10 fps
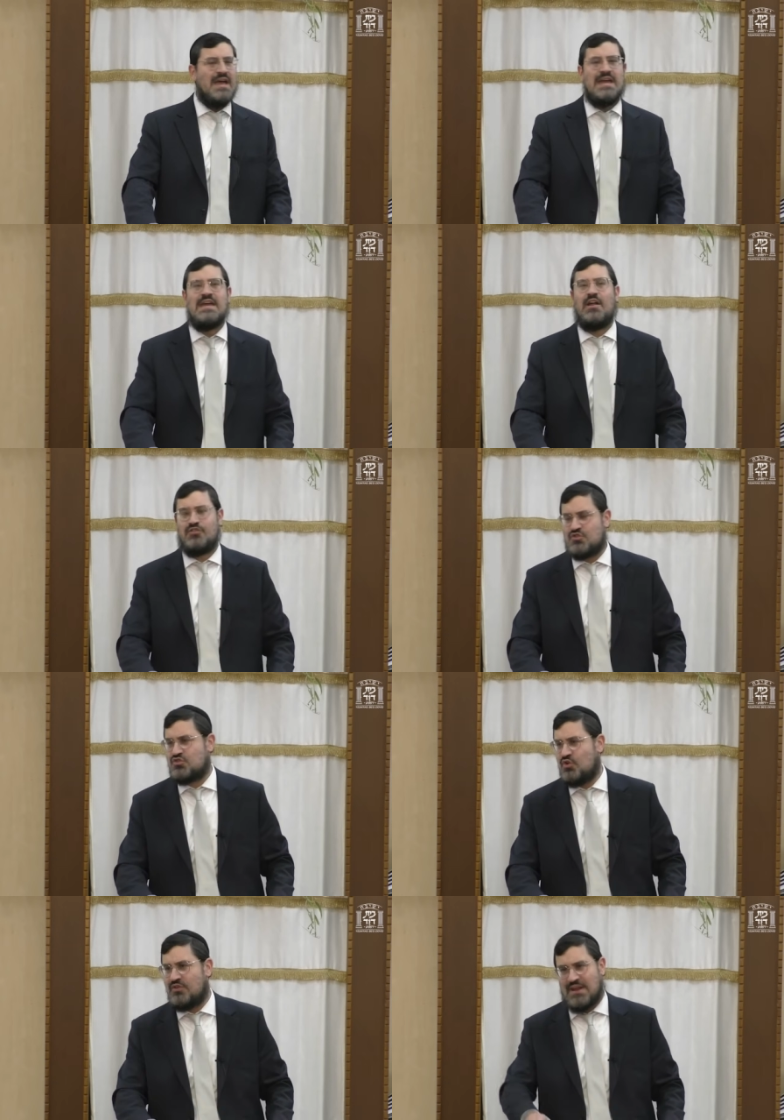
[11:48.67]
He
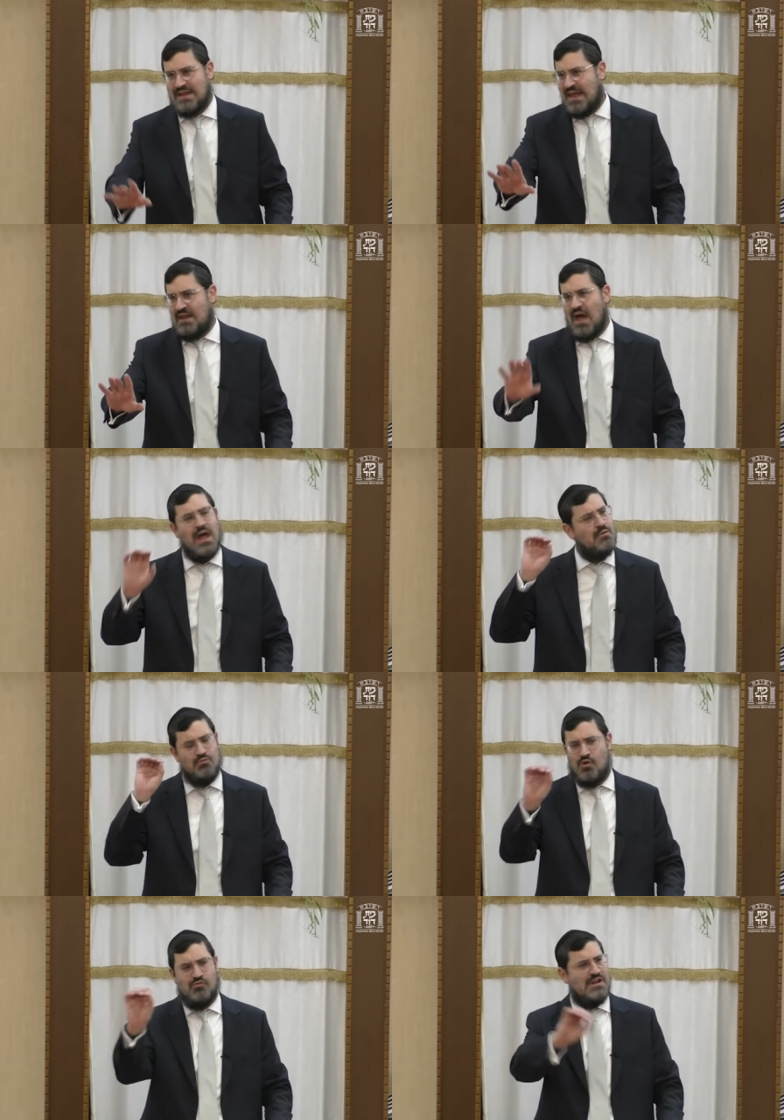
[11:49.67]
understood, and again, I
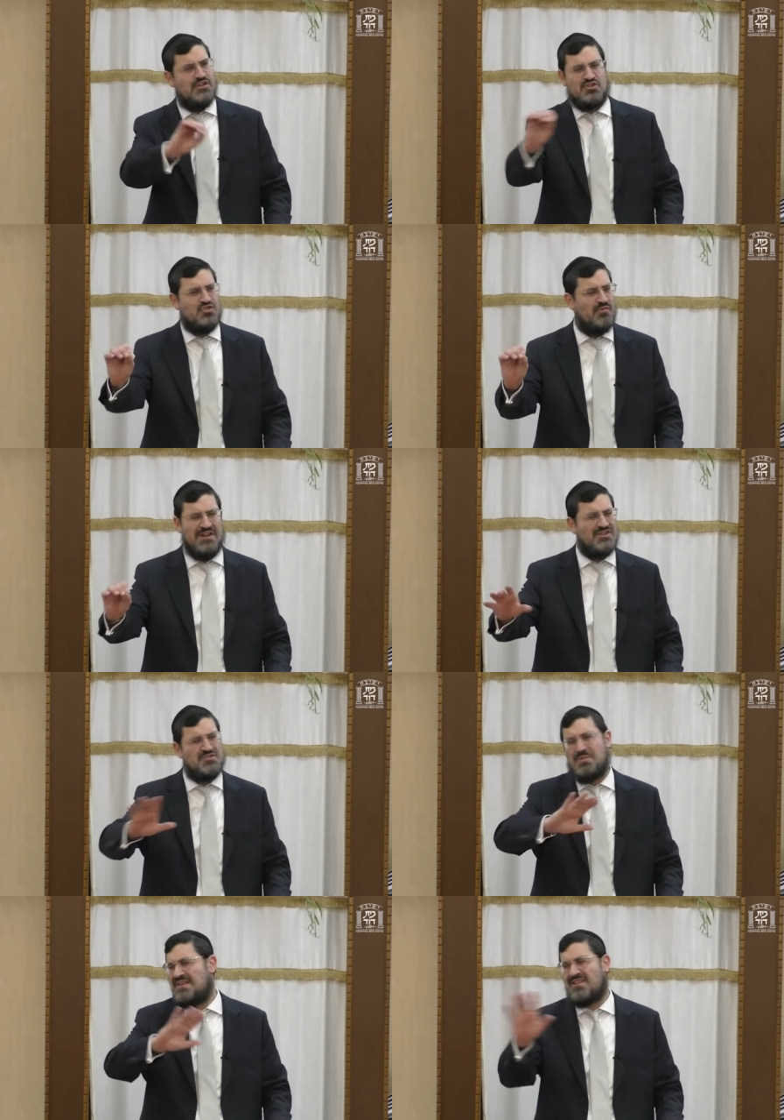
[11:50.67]
don't know religious, not
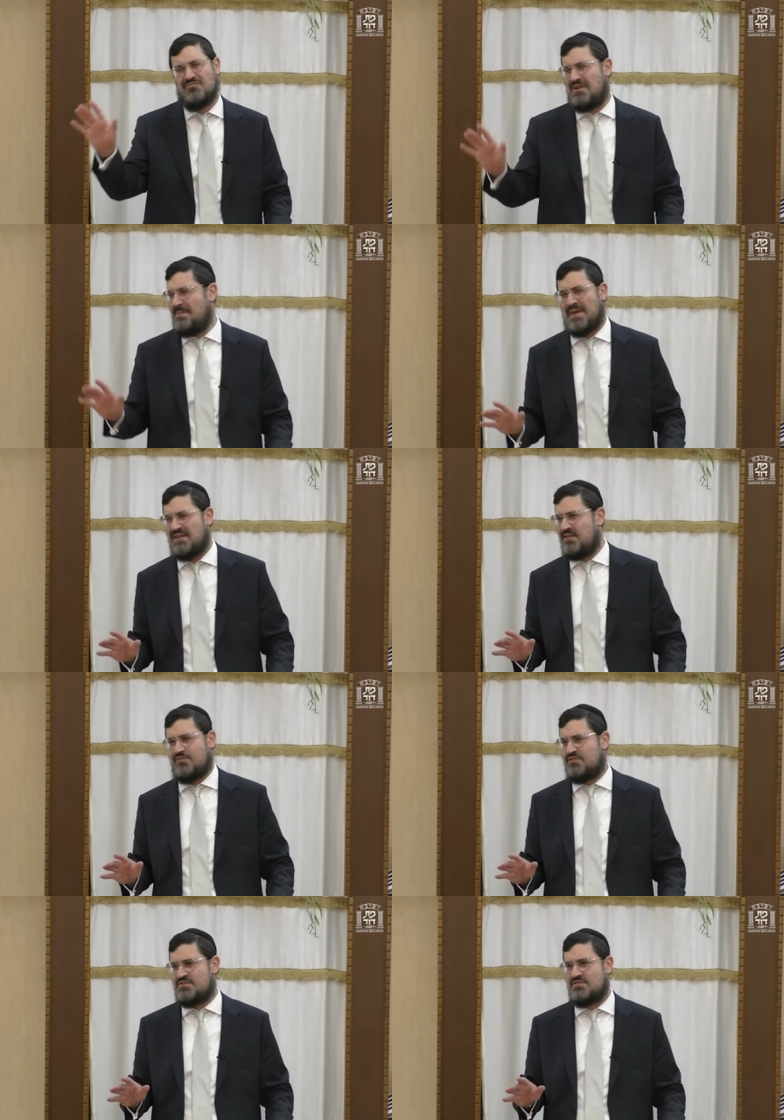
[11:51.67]
religious, but it doesn't really make a
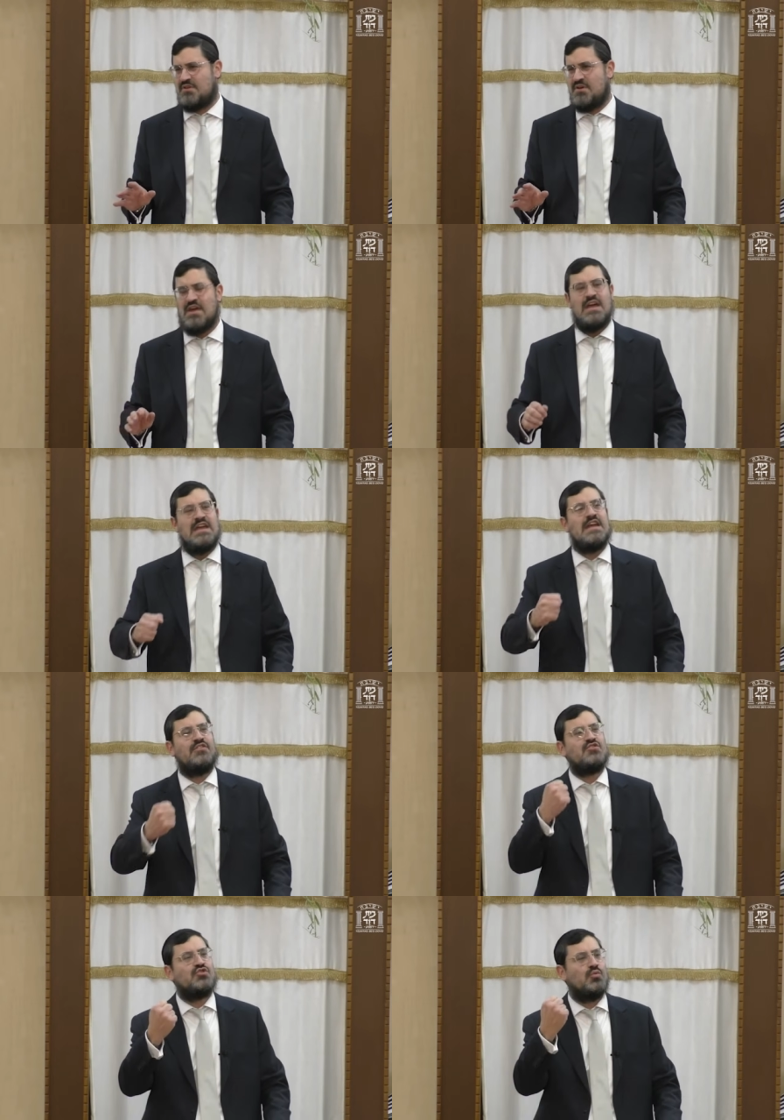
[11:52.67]
difference. He
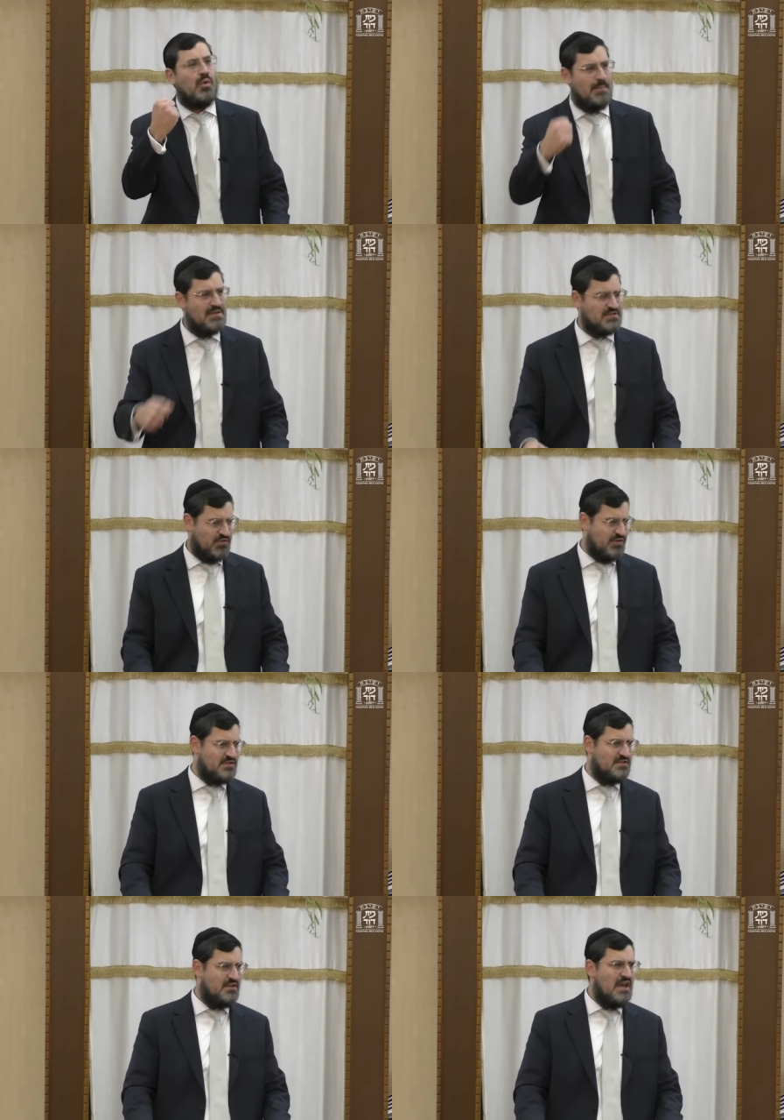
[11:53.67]
understood what a mitzvah
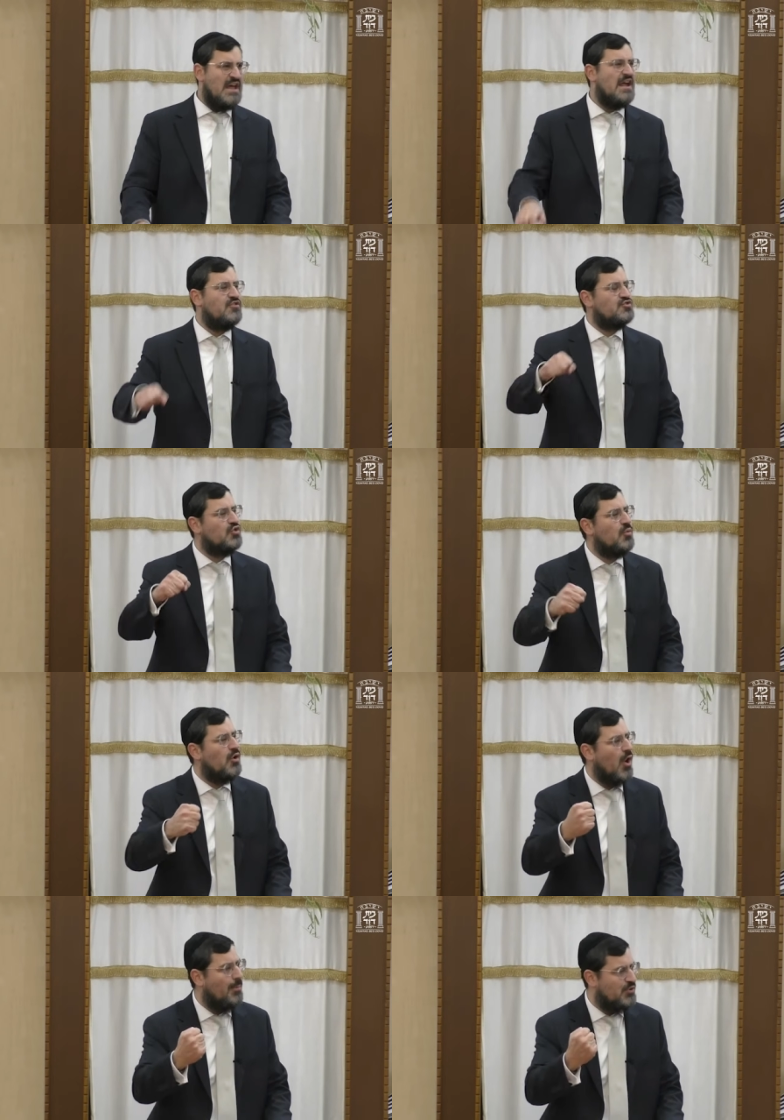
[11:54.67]
is. He understood what
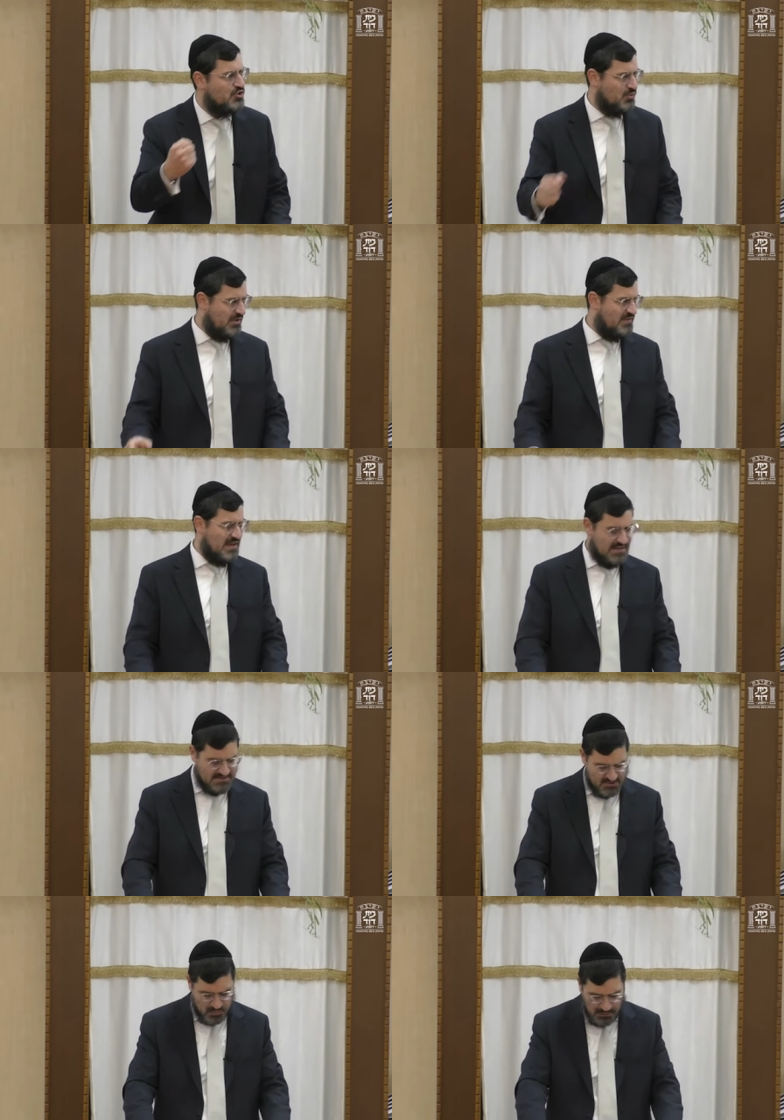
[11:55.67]
an opportunity
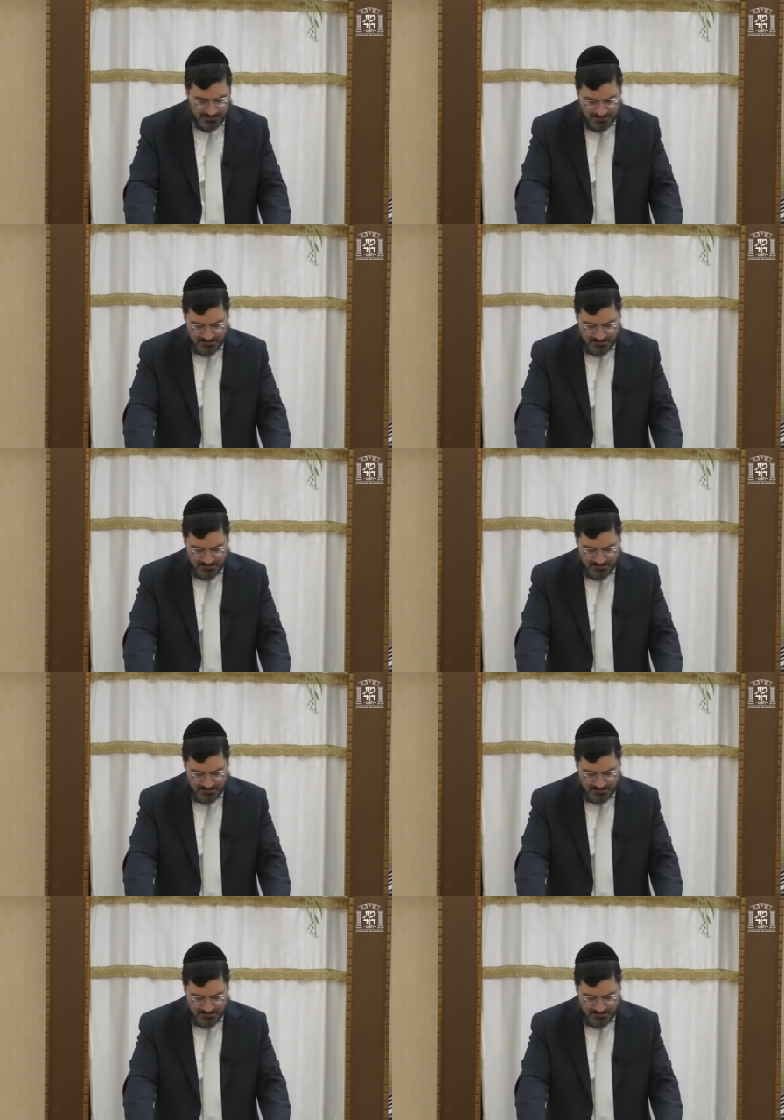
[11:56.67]
is as well.